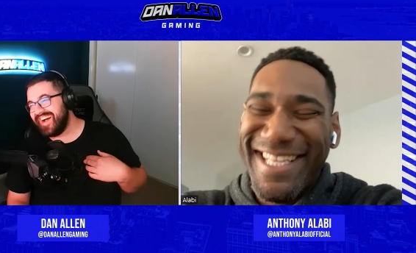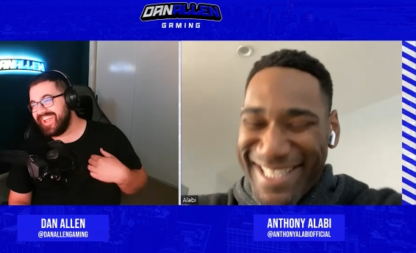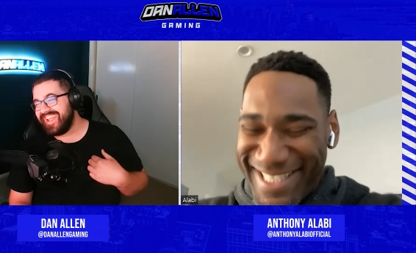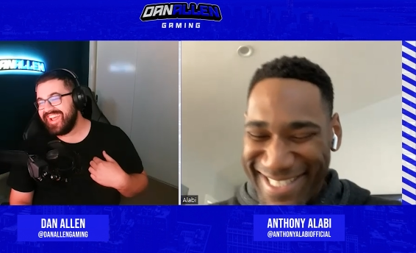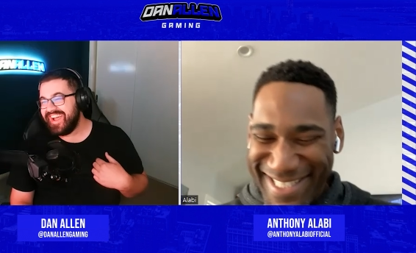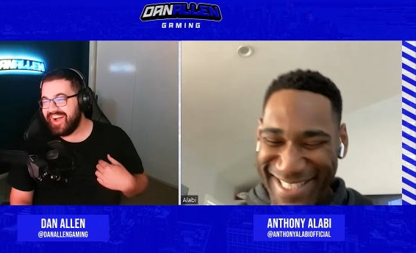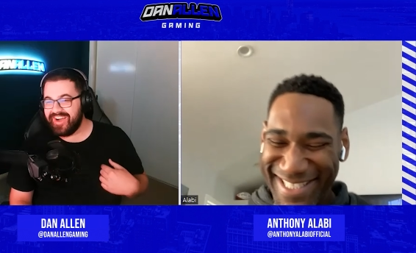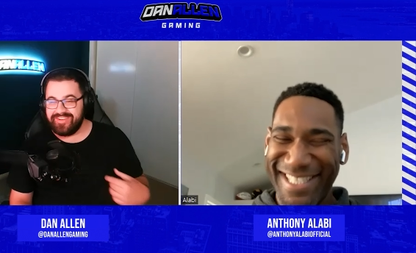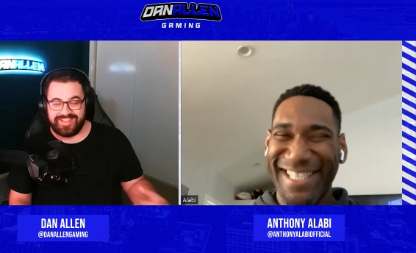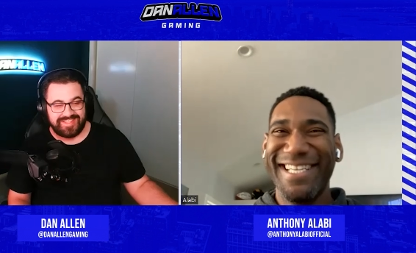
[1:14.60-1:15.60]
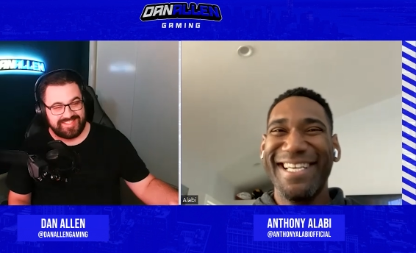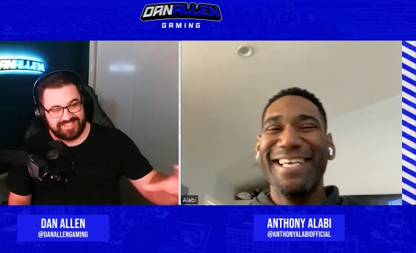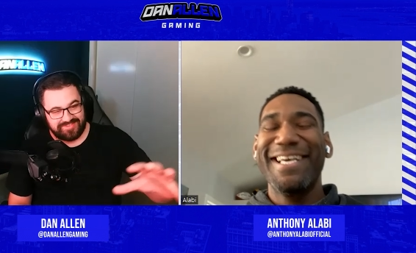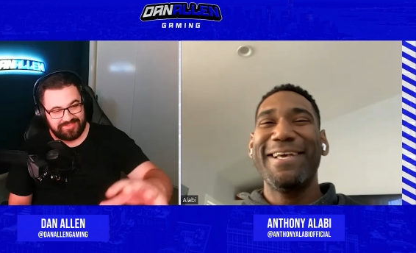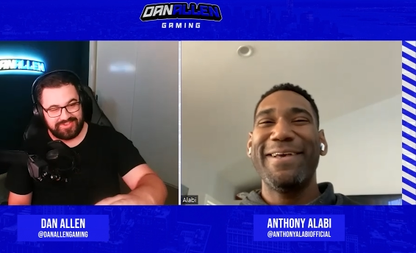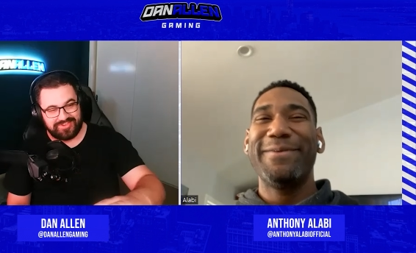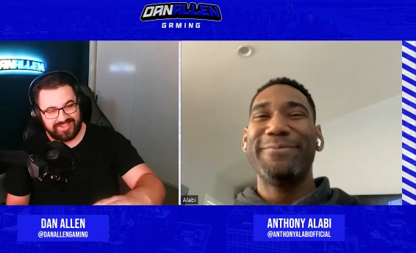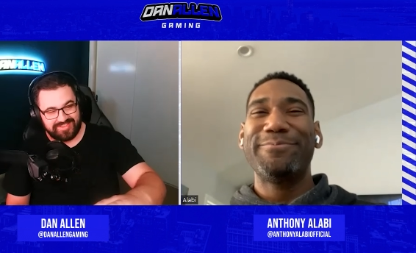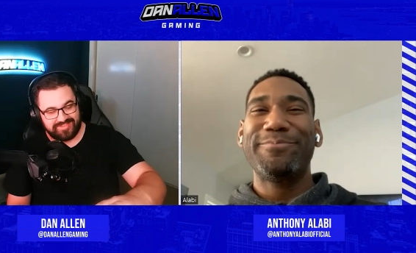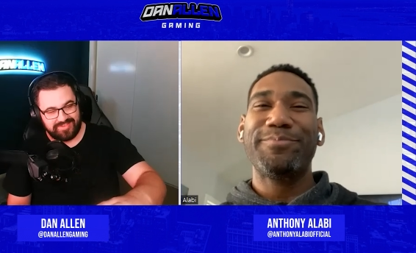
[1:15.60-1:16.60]
Speaker 1: but I mean, this is a different,
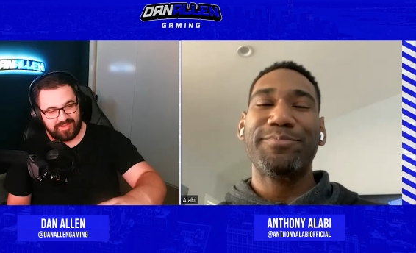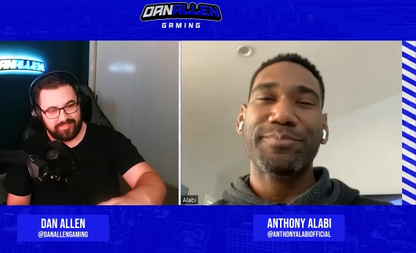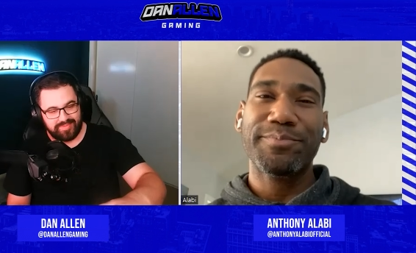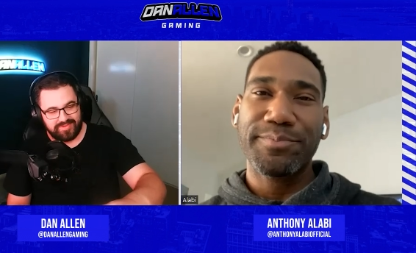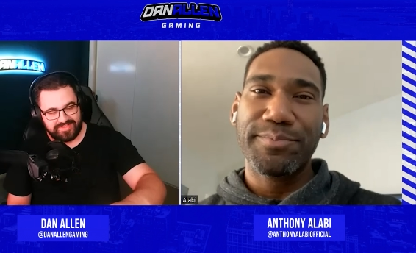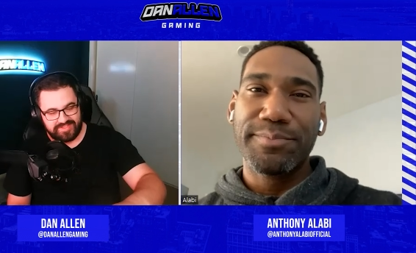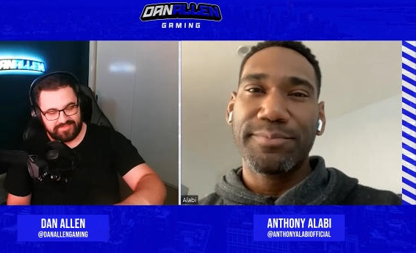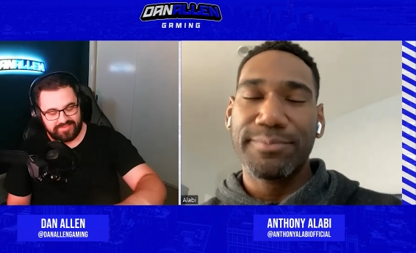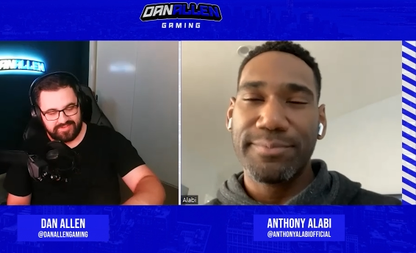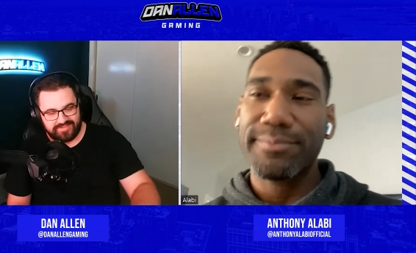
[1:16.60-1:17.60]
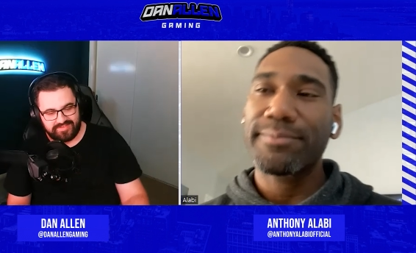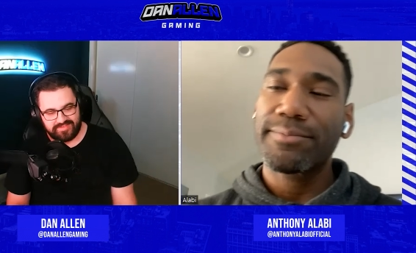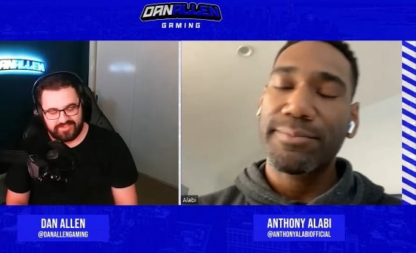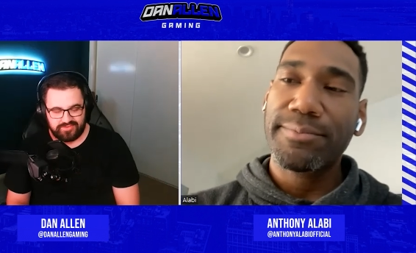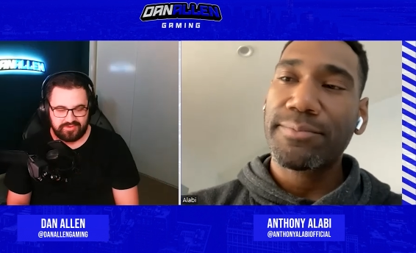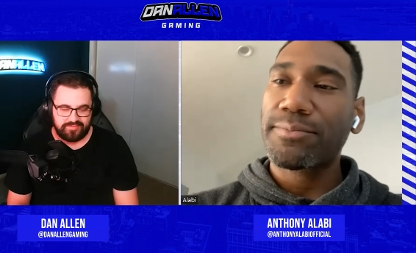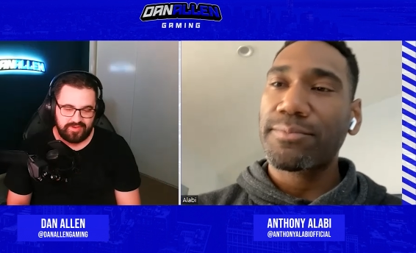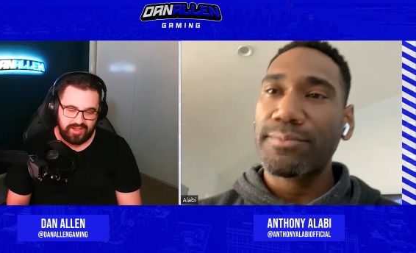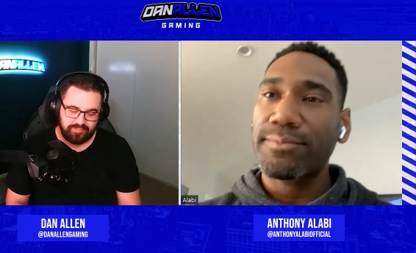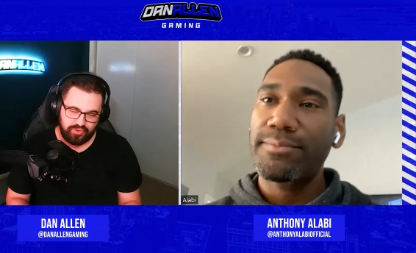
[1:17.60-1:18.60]
tra- you know, bit of a different sort of
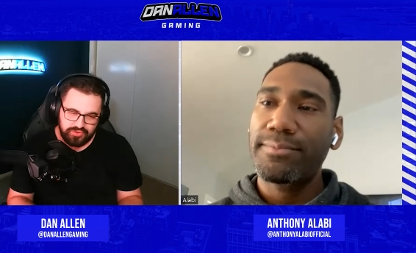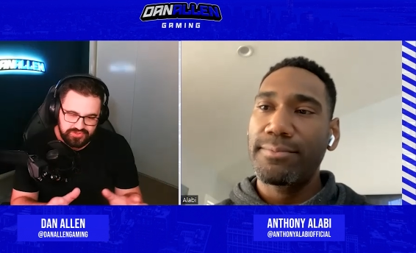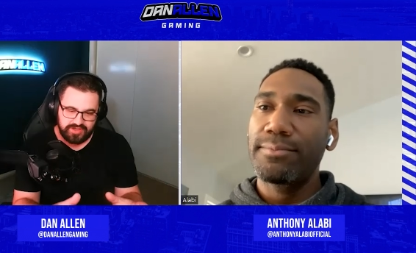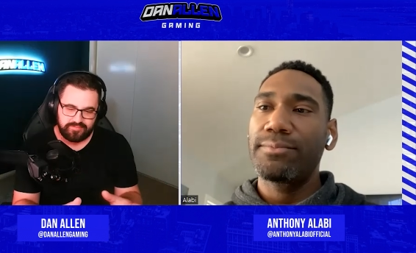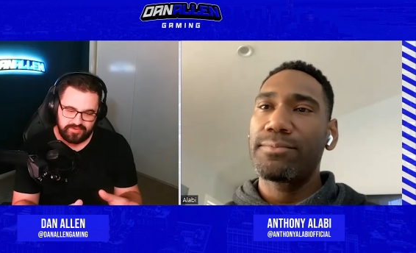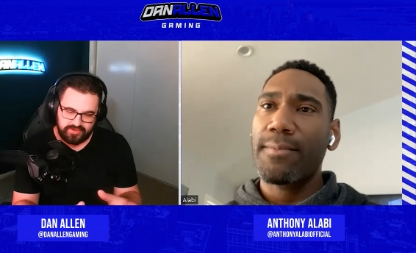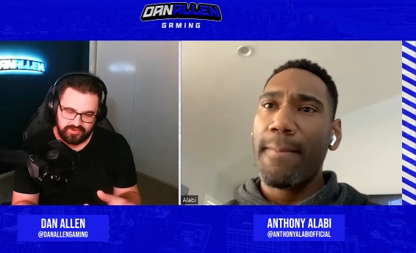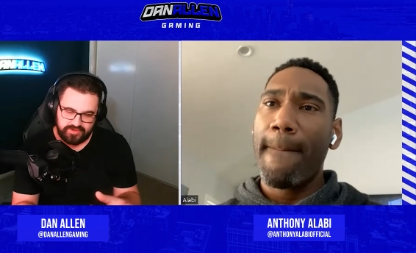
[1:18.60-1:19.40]
uh, project for you?